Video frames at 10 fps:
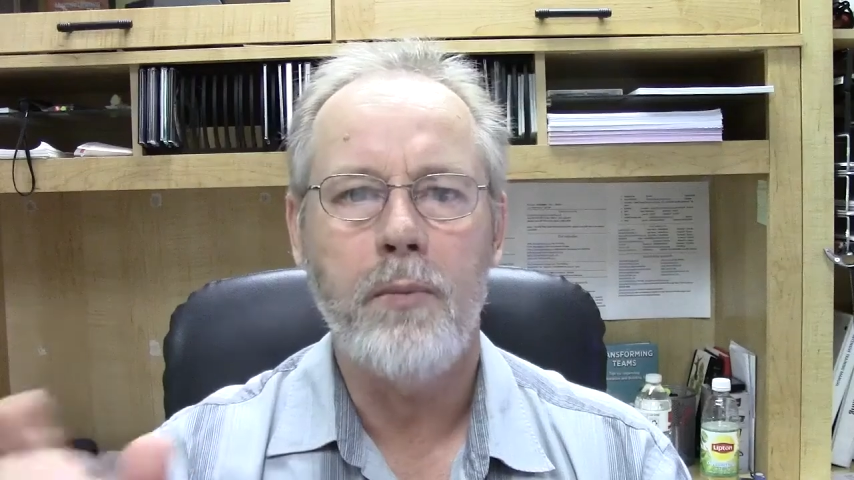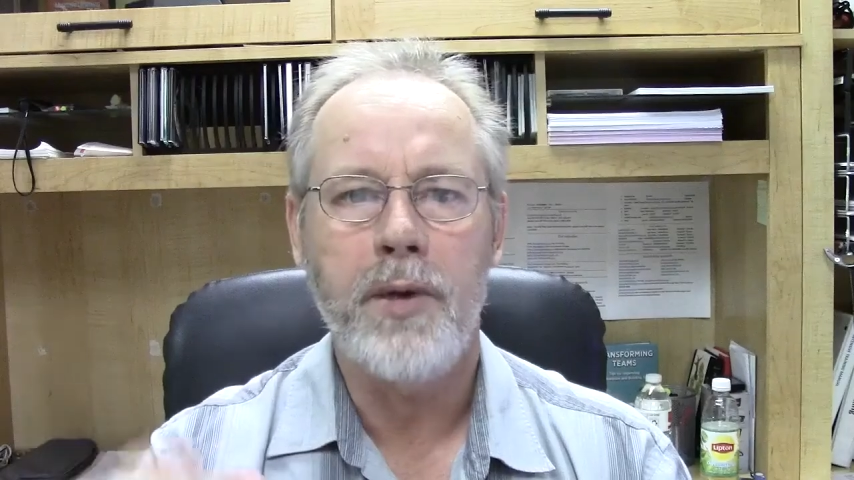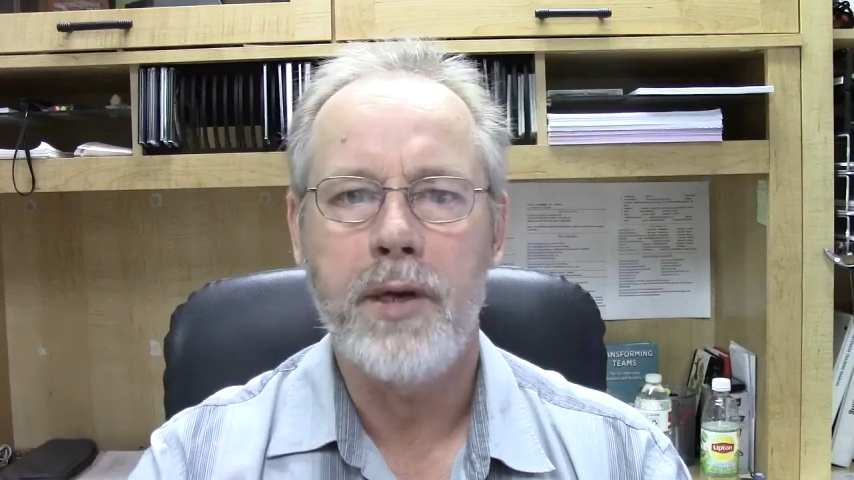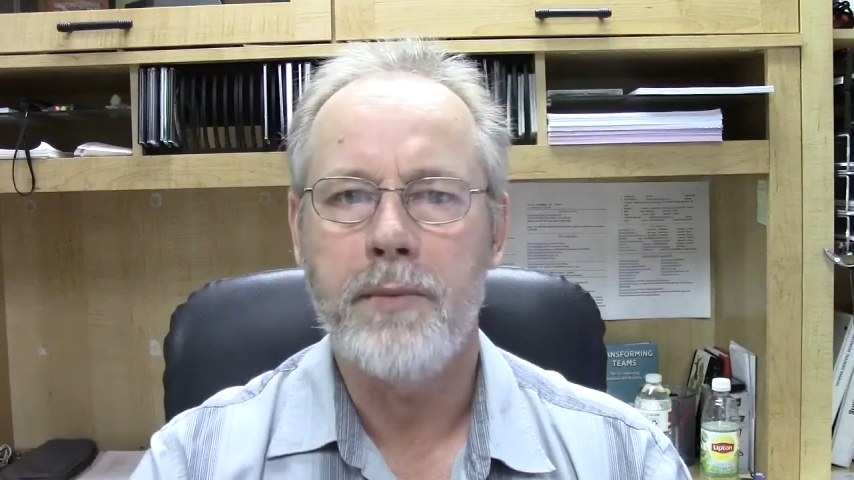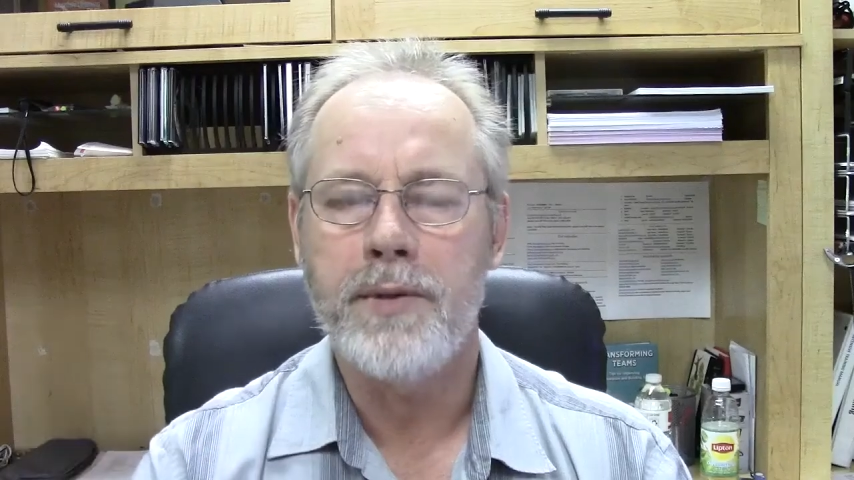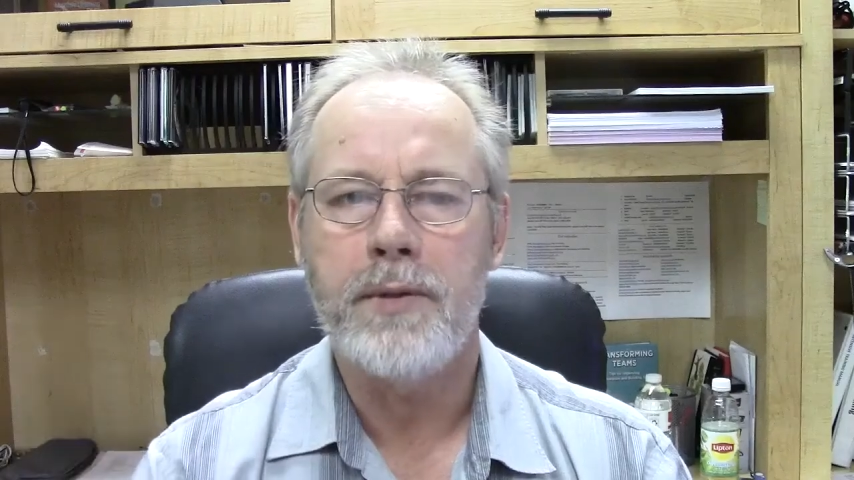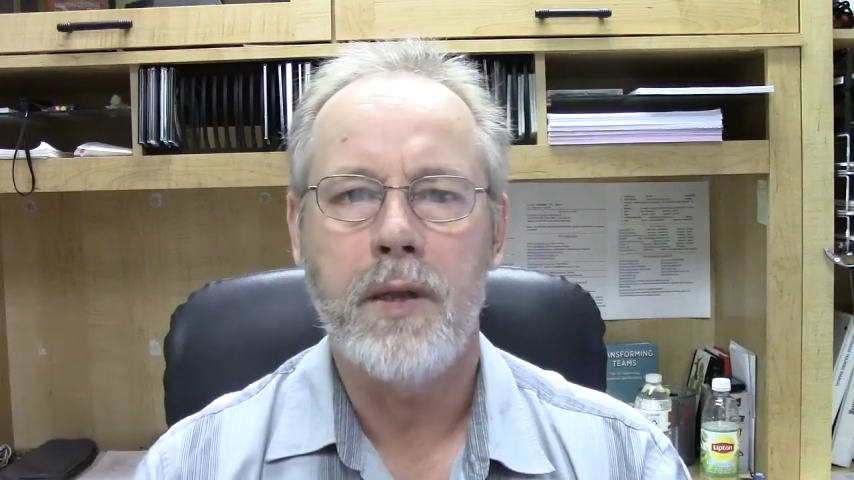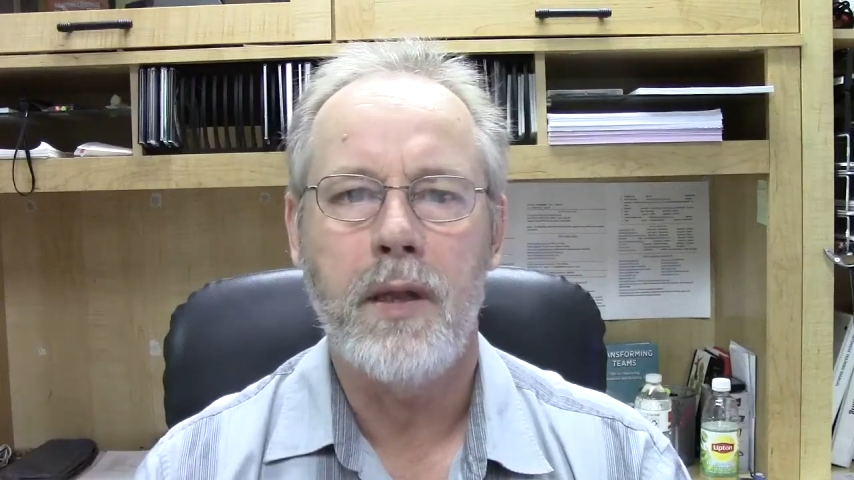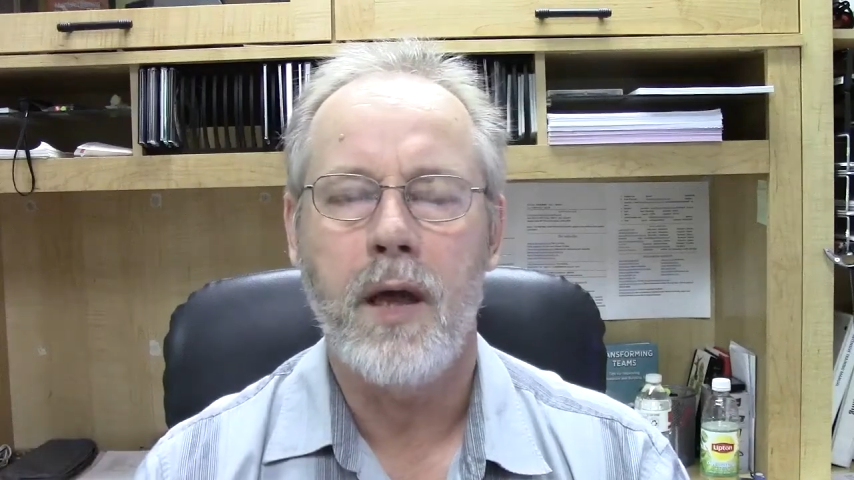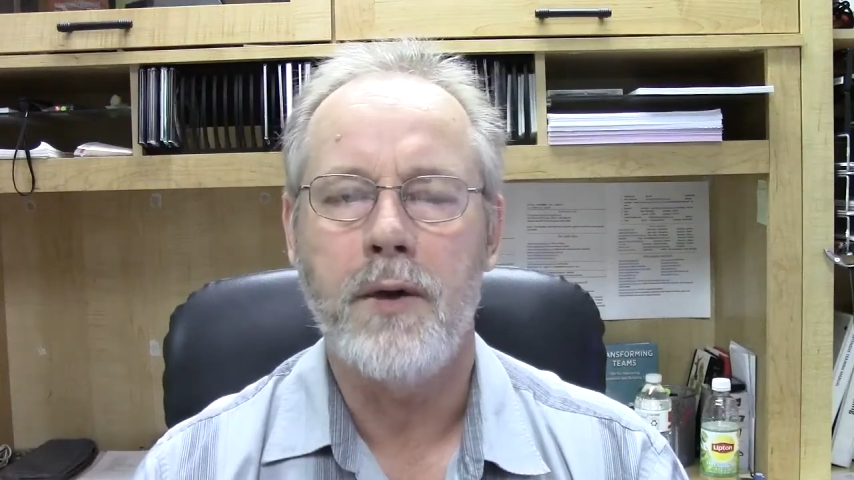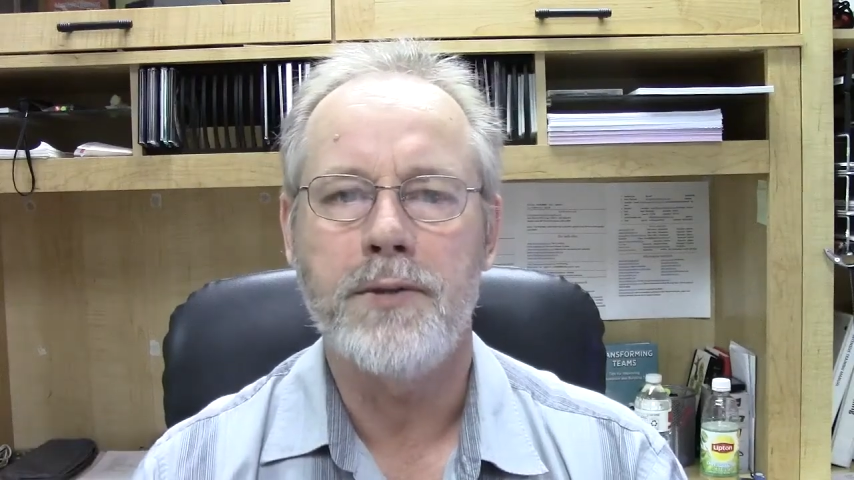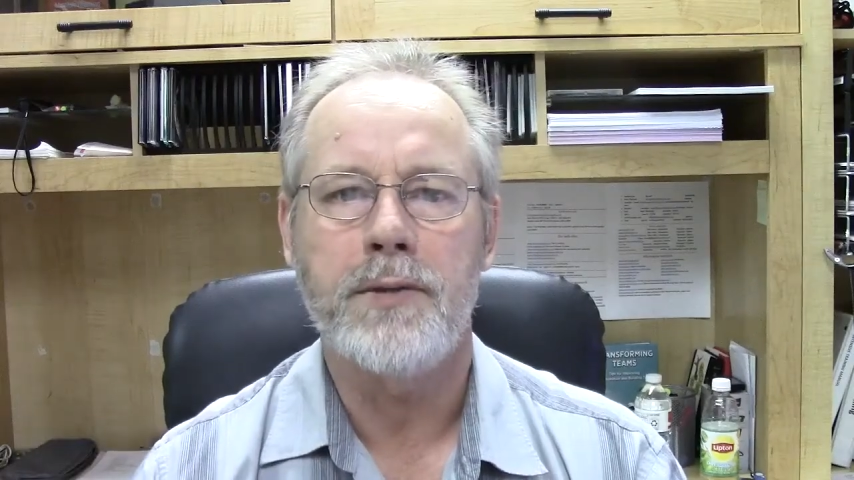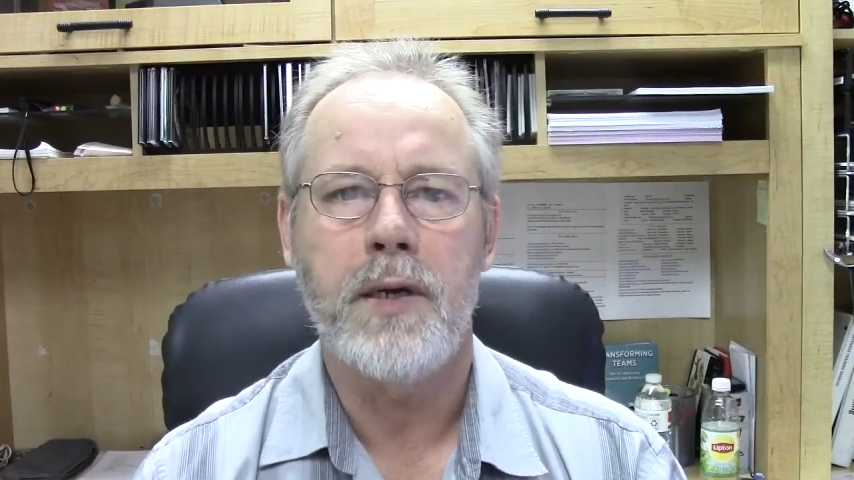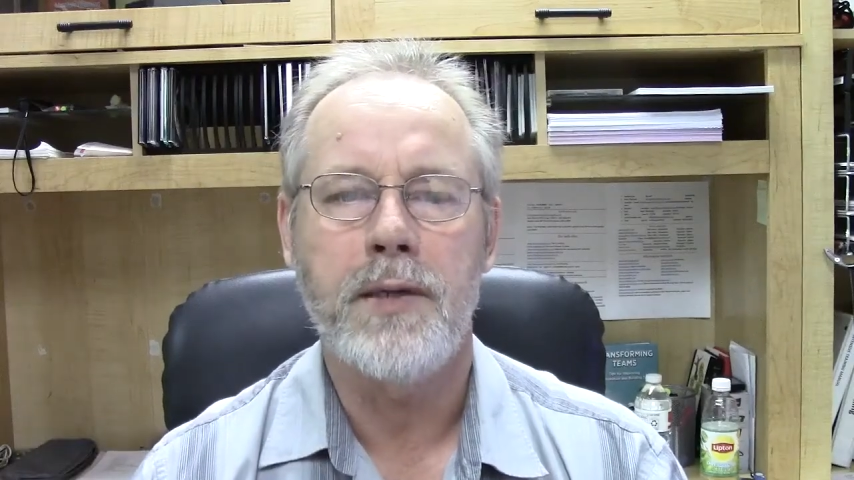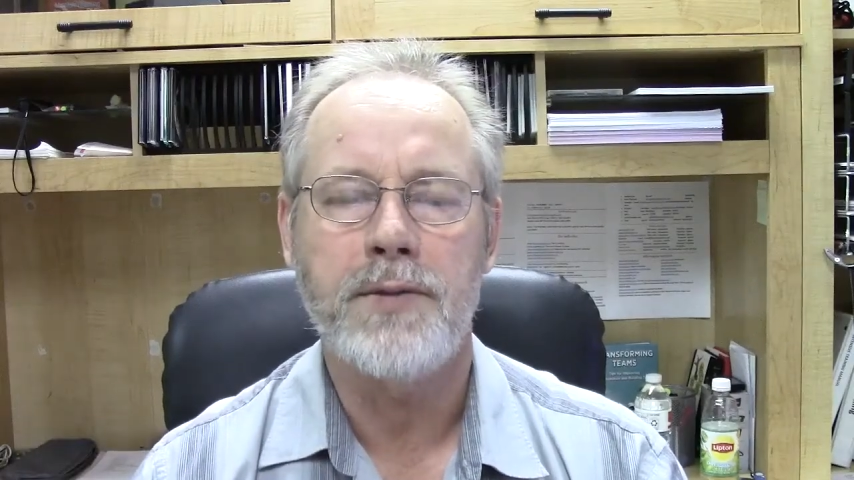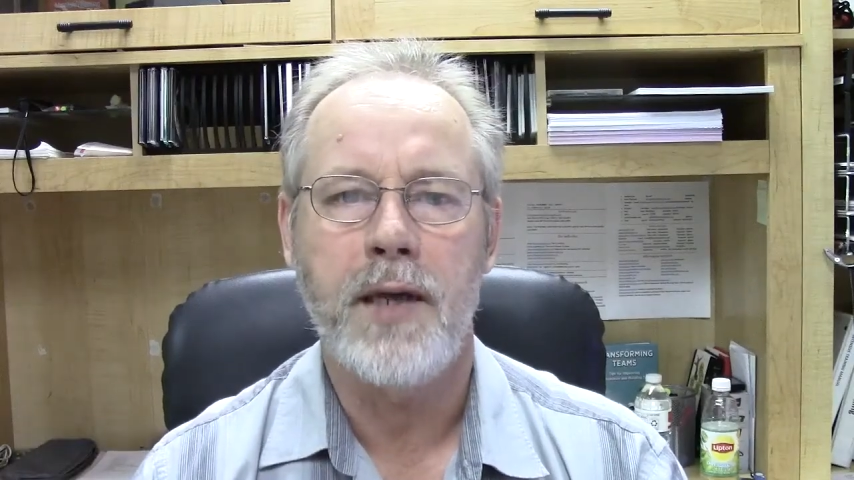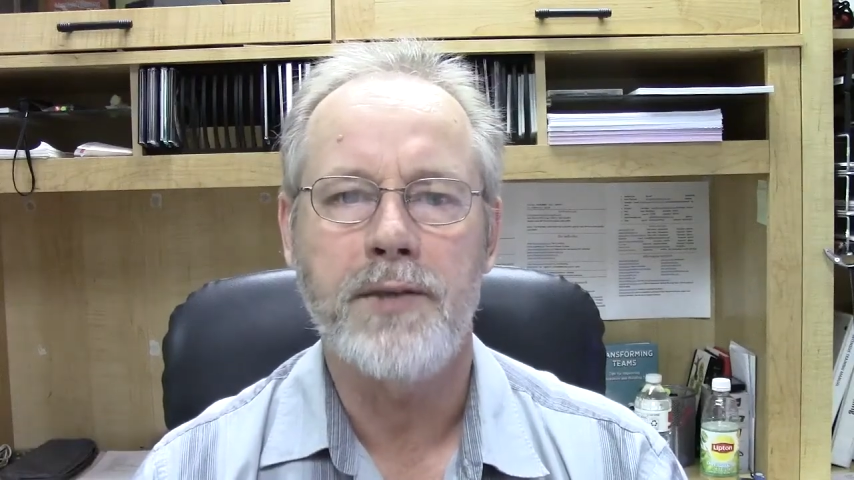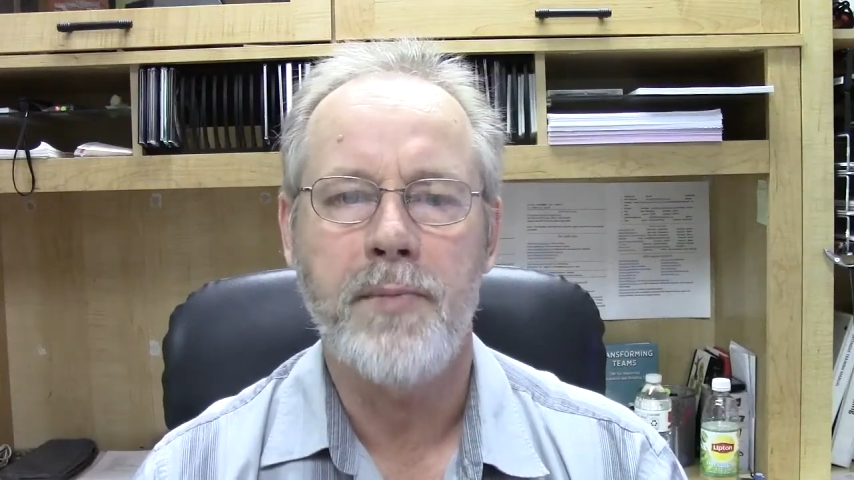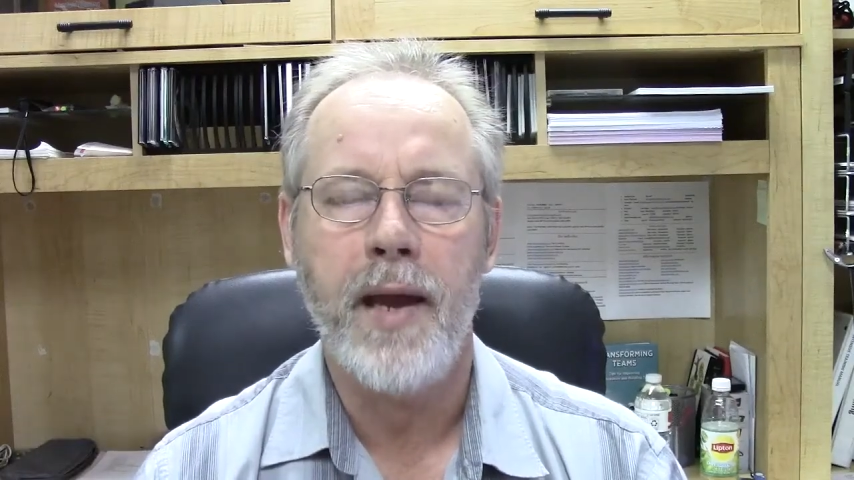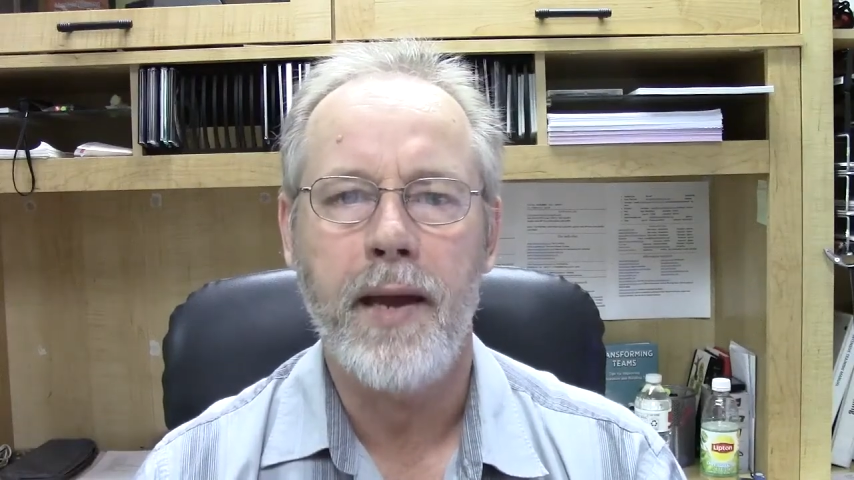medium, and a large
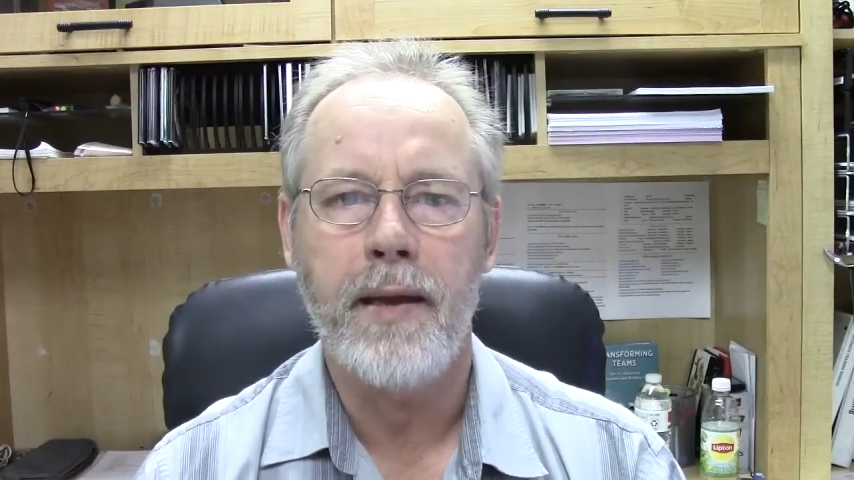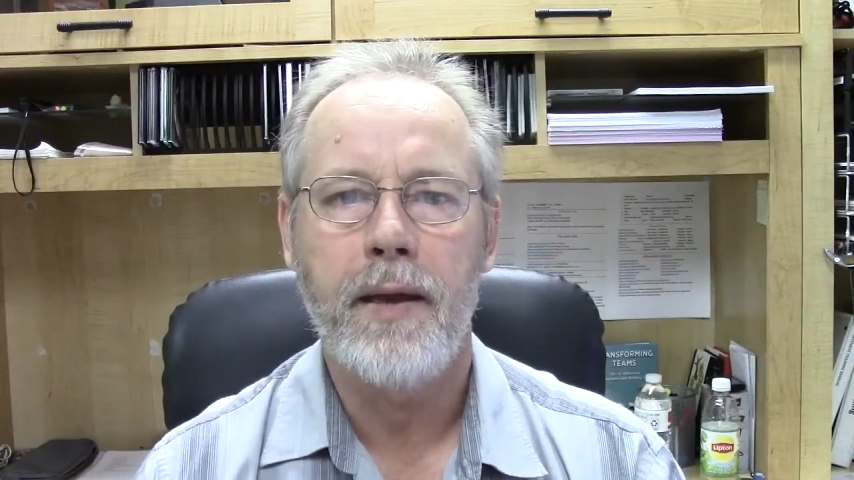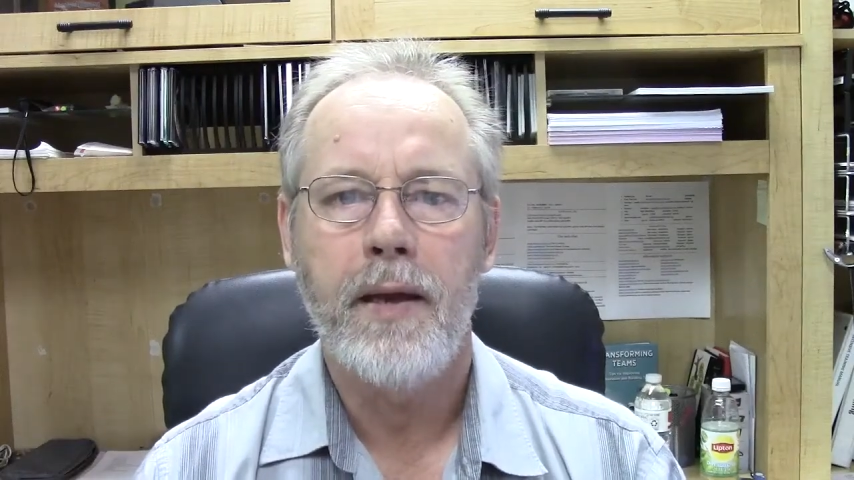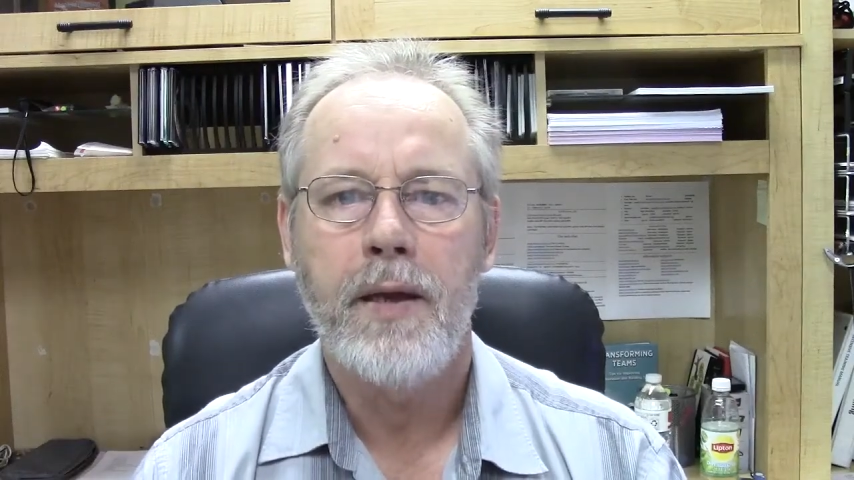size bag.